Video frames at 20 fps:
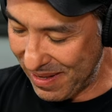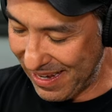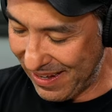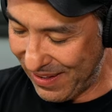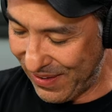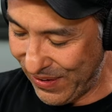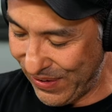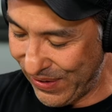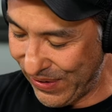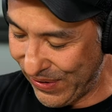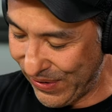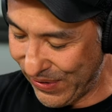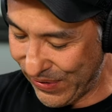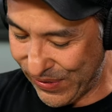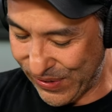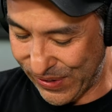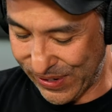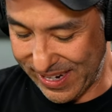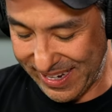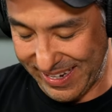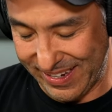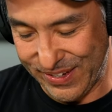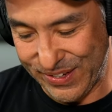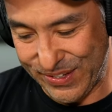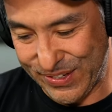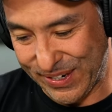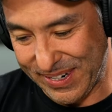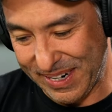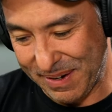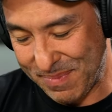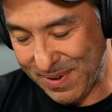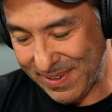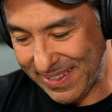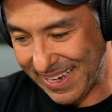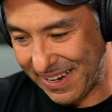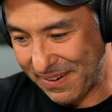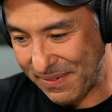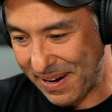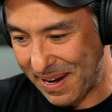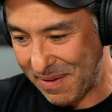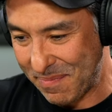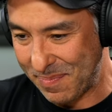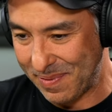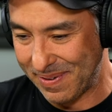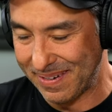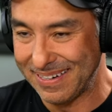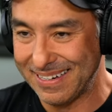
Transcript: that you talking you talking about the crap